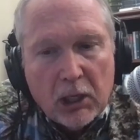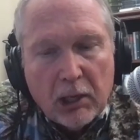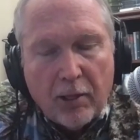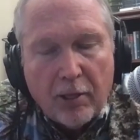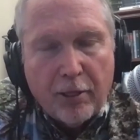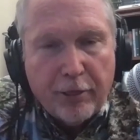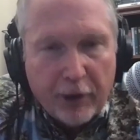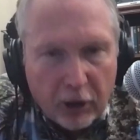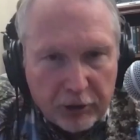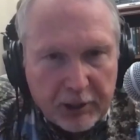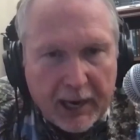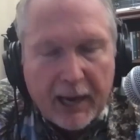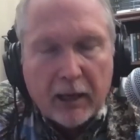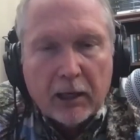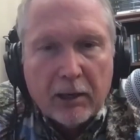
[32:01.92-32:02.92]
their
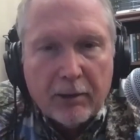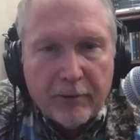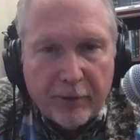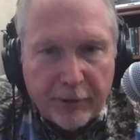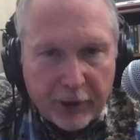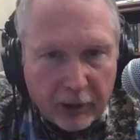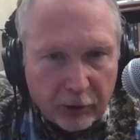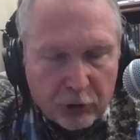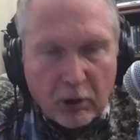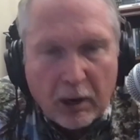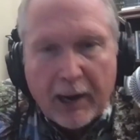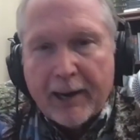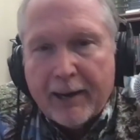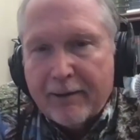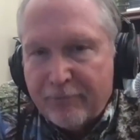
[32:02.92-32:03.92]
talent, their
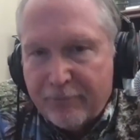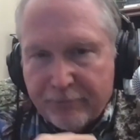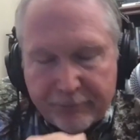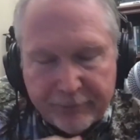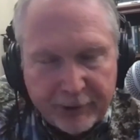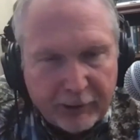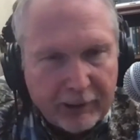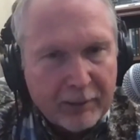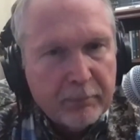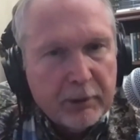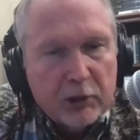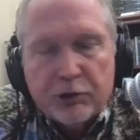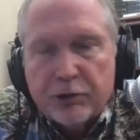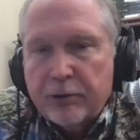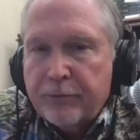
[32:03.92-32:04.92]
drive, their
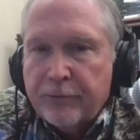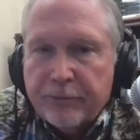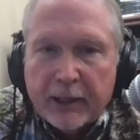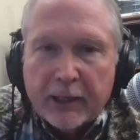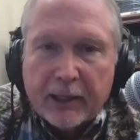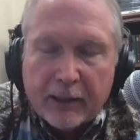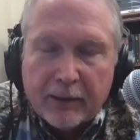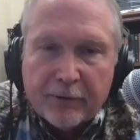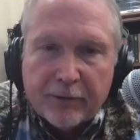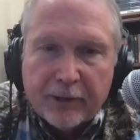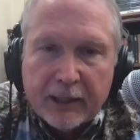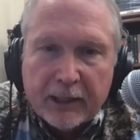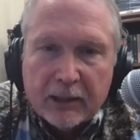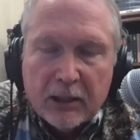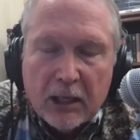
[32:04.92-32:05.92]
ambition, that kind of
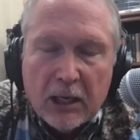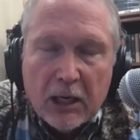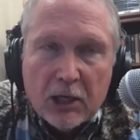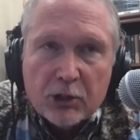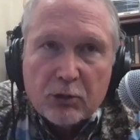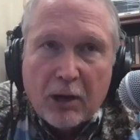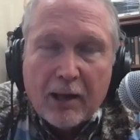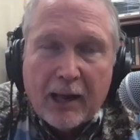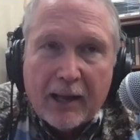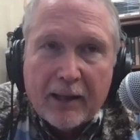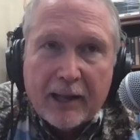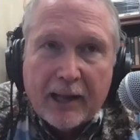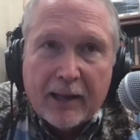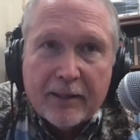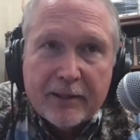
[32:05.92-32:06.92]
thing. So
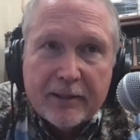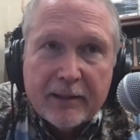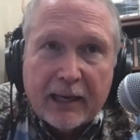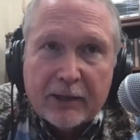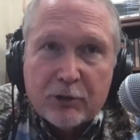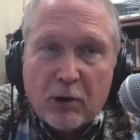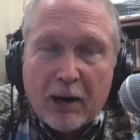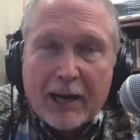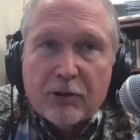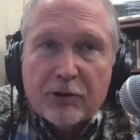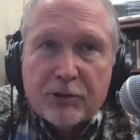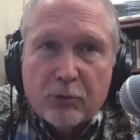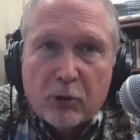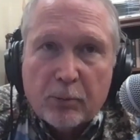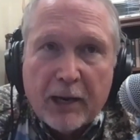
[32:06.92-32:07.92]
I try to
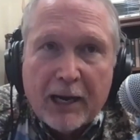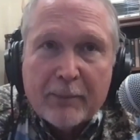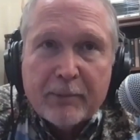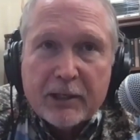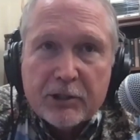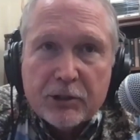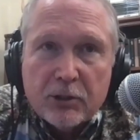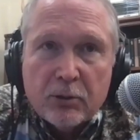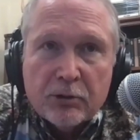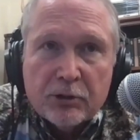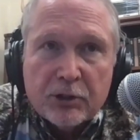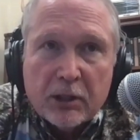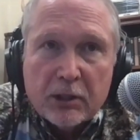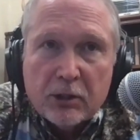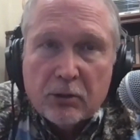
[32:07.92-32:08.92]
remind my students
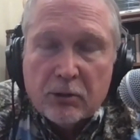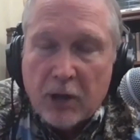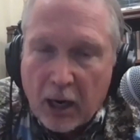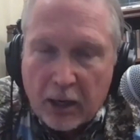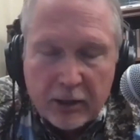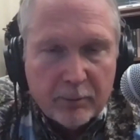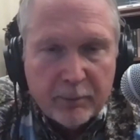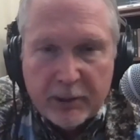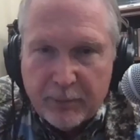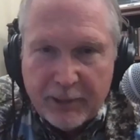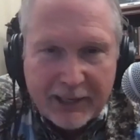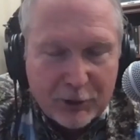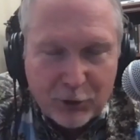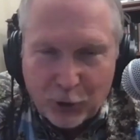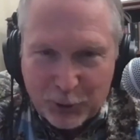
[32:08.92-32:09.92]
that you're not going to be a
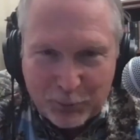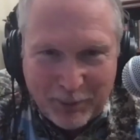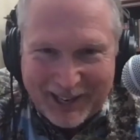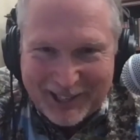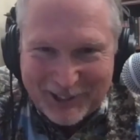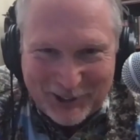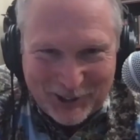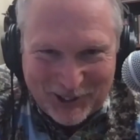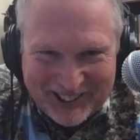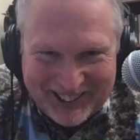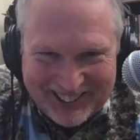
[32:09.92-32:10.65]
mega church pastor,